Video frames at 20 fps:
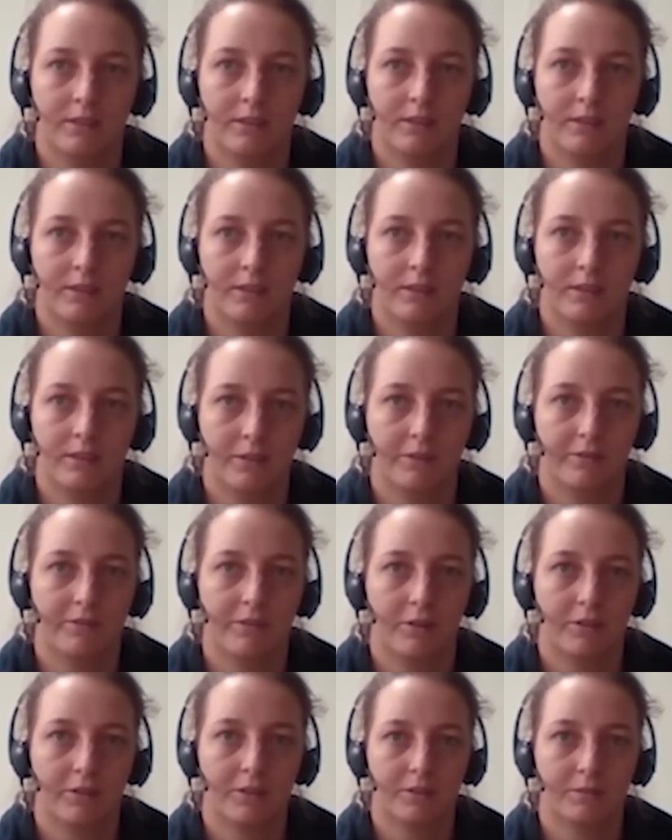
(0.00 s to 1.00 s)
I don't know, your
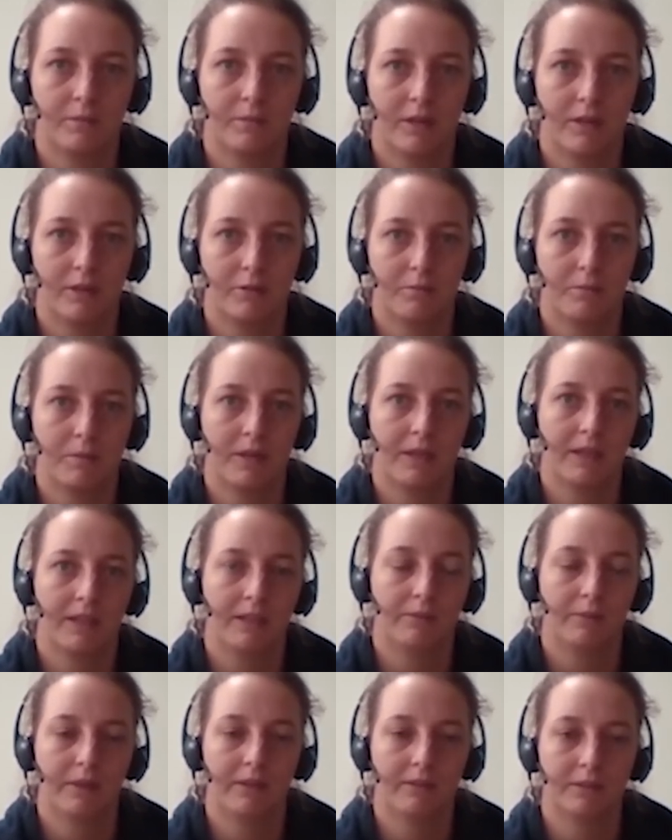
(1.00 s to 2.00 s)
focus might not be
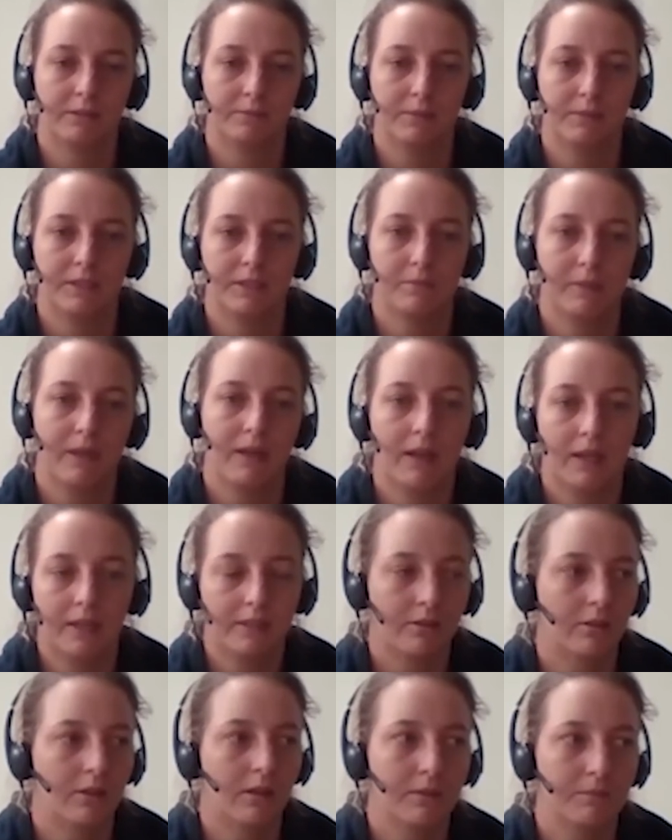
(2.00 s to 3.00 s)
where it's meant to be. Like,
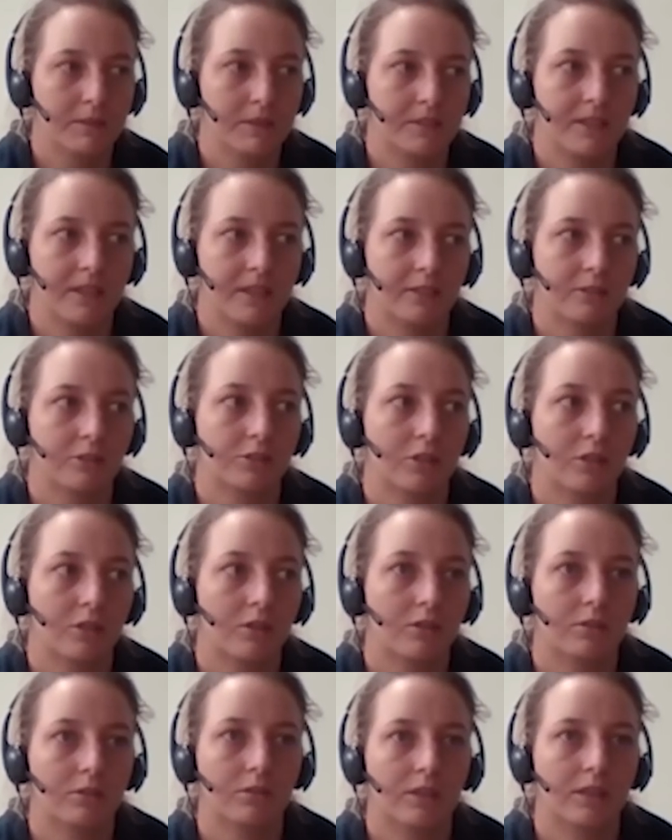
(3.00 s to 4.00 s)
oh, I missed that shot,
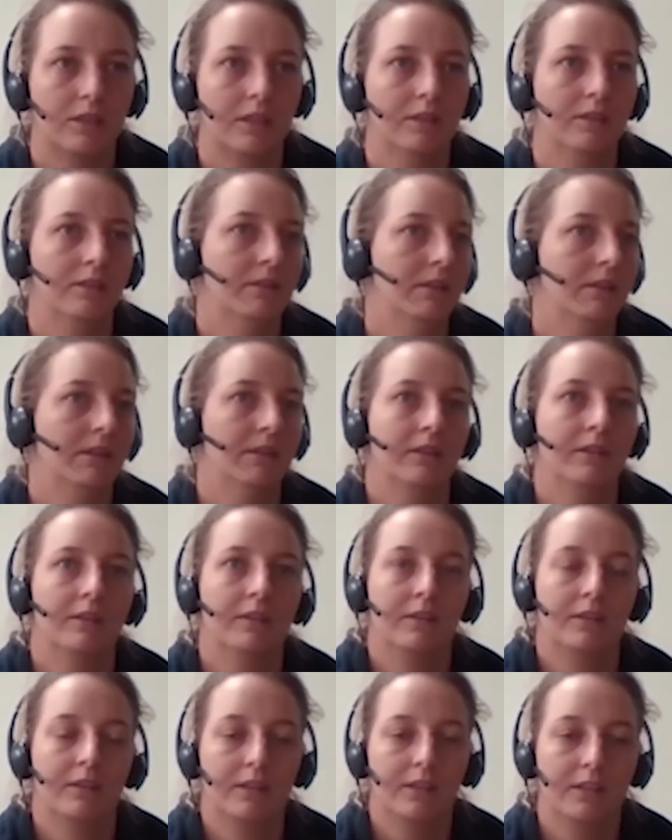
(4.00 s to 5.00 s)
or
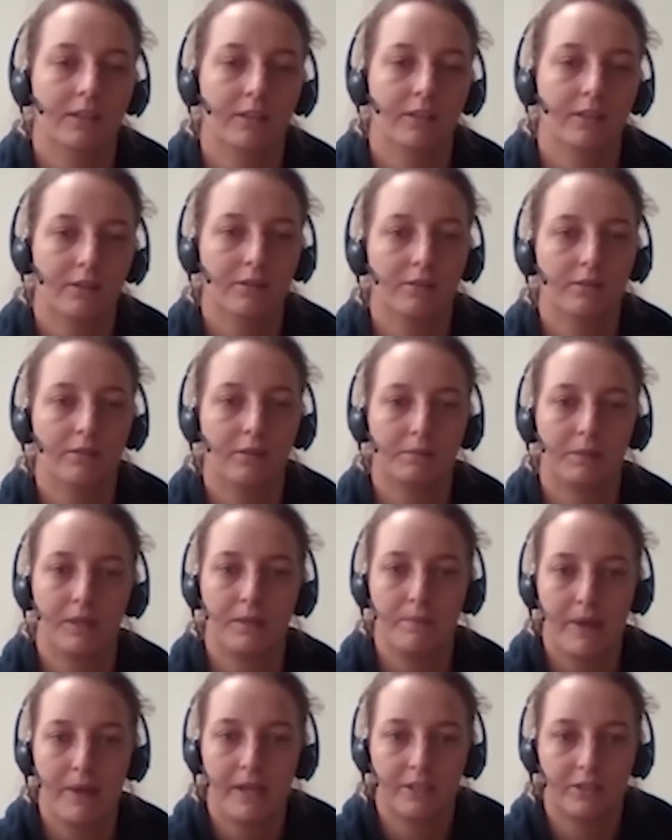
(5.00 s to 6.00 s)
you know, I'm
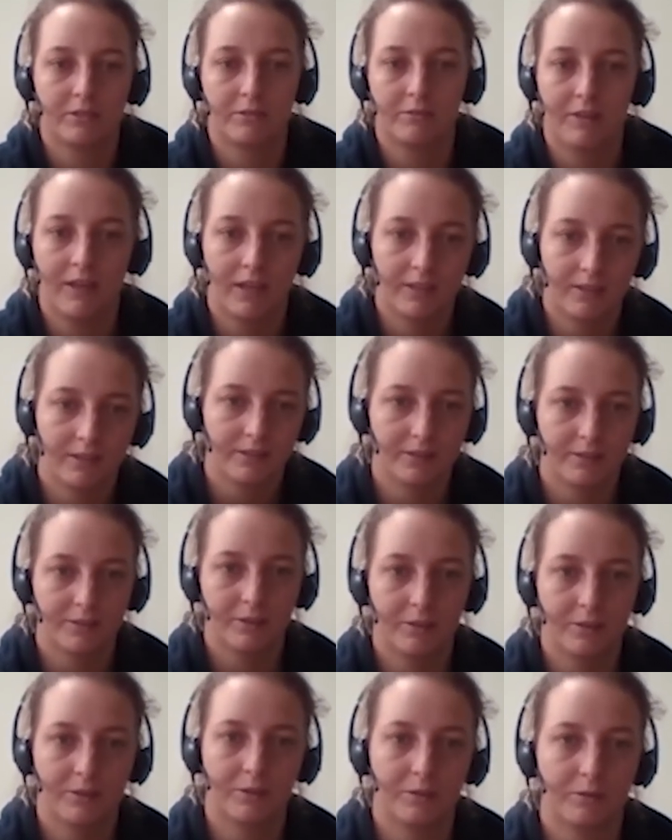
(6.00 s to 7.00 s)
getting bashed around in a
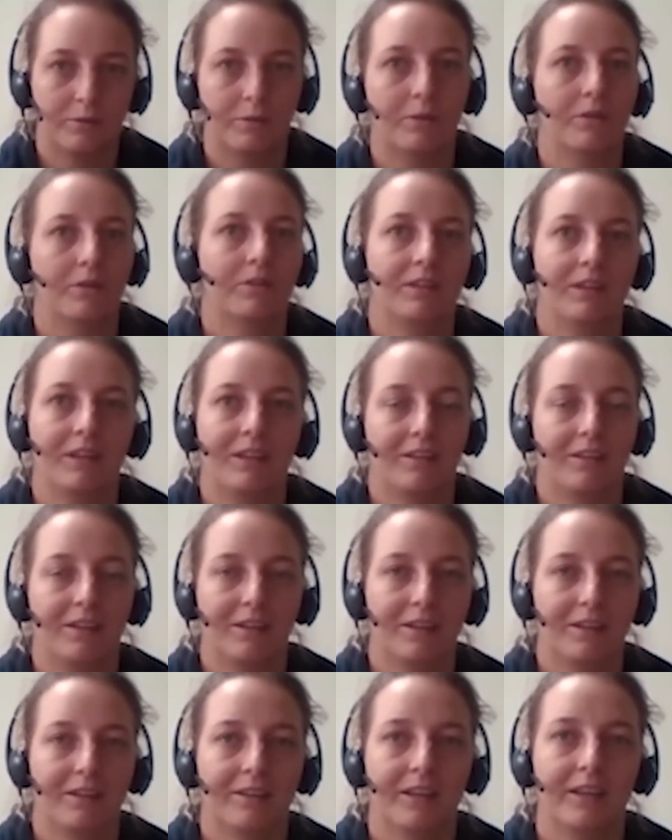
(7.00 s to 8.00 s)
circle or anything
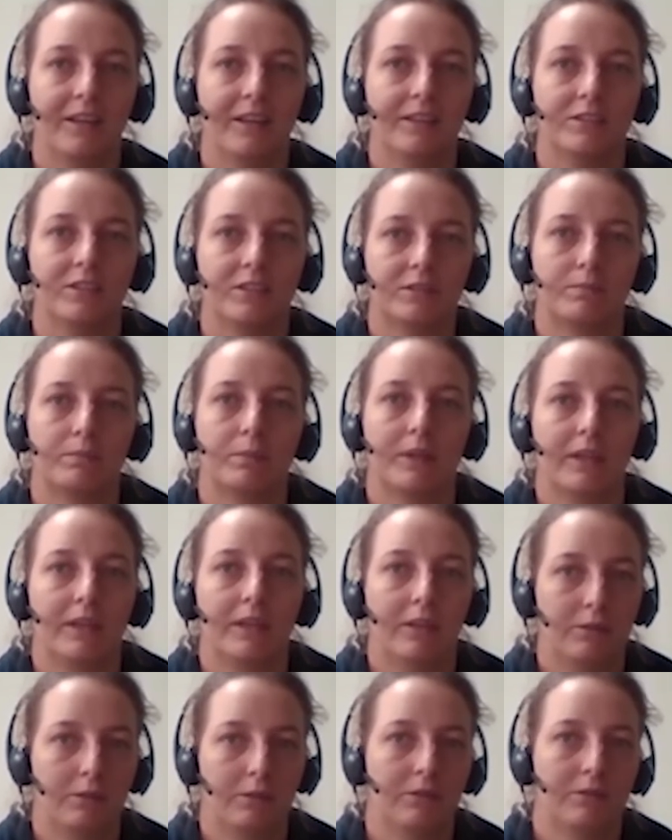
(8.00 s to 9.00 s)
like that. And just
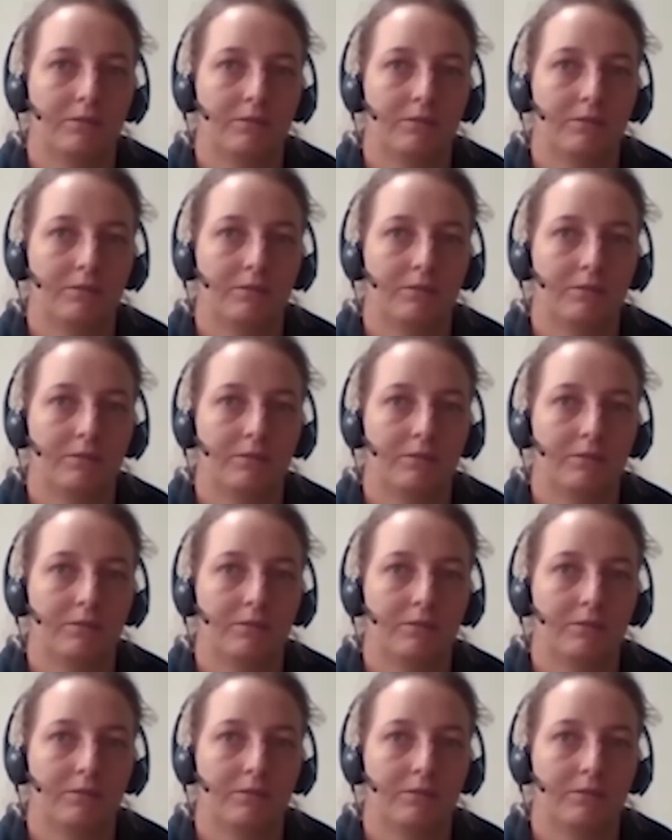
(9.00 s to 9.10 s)
bringing,